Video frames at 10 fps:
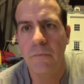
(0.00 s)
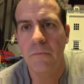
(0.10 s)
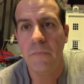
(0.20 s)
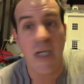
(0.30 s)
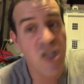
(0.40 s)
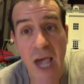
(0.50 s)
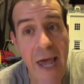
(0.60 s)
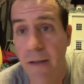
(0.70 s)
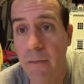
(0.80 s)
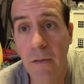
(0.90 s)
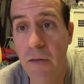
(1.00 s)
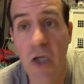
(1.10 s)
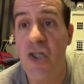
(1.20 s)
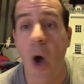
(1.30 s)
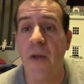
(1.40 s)
That's it.
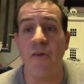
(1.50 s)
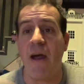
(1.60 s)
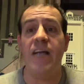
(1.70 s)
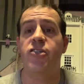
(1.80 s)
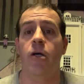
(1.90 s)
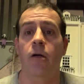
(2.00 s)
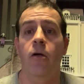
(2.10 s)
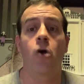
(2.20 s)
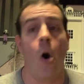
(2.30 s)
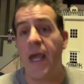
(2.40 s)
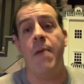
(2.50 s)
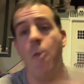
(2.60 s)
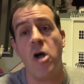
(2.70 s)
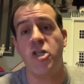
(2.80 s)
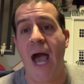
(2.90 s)
There's no other answer. Go get
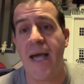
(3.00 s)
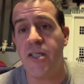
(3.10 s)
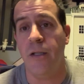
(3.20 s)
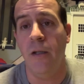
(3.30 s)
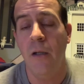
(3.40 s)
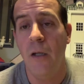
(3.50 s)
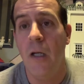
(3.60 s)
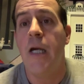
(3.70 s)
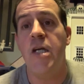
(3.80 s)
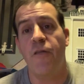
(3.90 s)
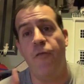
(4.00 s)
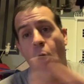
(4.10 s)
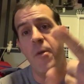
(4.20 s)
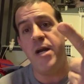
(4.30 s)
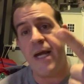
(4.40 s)
Mark Jackson. He's a
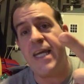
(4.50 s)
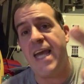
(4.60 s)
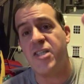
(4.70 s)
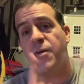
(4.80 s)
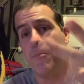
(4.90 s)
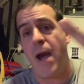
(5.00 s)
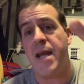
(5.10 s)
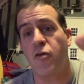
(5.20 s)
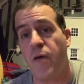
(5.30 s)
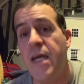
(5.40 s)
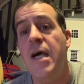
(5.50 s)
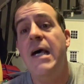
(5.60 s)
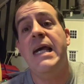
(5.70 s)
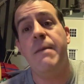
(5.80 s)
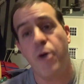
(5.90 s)
former Knick. He has some pedigree.
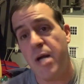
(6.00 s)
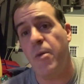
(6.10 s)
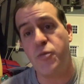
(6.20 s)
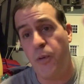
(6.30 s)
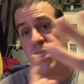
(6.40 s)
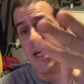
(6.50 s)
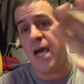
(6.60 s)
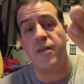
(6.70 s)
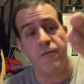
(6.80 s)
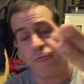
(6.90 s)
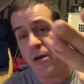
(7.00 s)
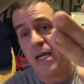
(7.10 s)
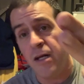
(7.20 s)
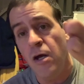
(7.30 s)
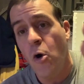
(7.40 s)
He pretty much put together the
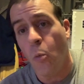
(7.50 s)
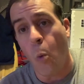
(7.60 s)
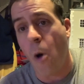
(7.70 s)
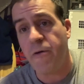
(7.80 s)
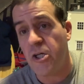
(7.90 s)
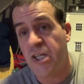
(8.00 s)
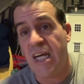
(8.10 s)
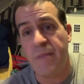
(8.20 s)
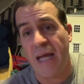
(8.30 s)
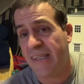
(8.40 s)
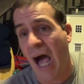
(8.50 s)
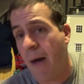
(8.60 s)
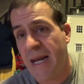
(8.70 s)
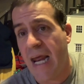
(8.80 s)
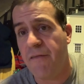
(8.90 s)
freaking Warrior team that
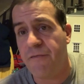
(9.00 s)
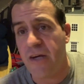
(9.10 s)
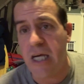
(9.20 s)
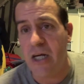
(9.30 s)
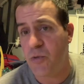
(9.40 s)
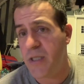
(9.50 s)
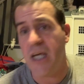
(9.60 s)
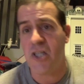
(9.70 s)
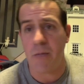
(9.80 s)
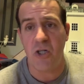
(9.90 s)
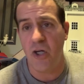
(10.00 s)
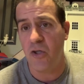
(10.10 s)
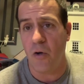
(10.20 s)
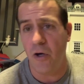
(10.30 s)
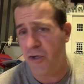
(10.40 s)
dominated for years with the exception
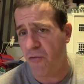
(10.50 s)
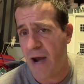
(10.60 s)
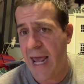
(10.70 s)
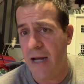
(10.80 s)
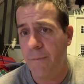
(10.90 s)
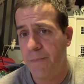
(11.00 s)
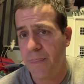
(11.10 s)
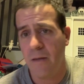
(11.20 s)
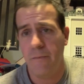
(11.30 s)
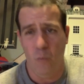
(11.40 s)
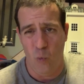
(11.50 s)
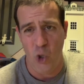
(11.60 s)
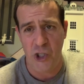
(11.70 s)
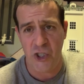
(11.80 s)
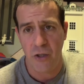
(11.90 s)
of Durant.
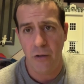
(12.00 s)
Wuss.